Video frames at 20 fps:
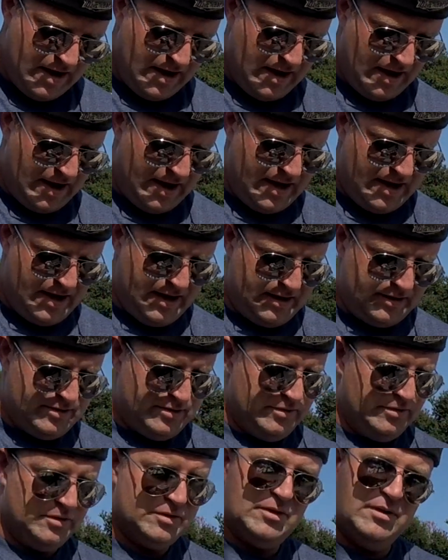I had
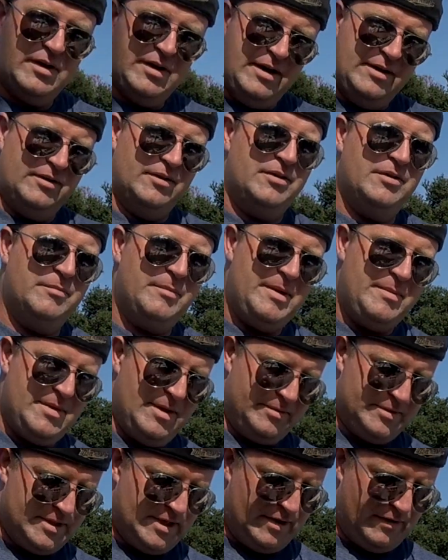to, sorry, I don't know, maybe that
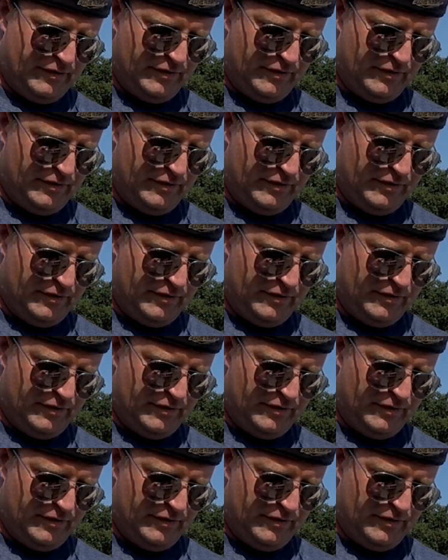was out of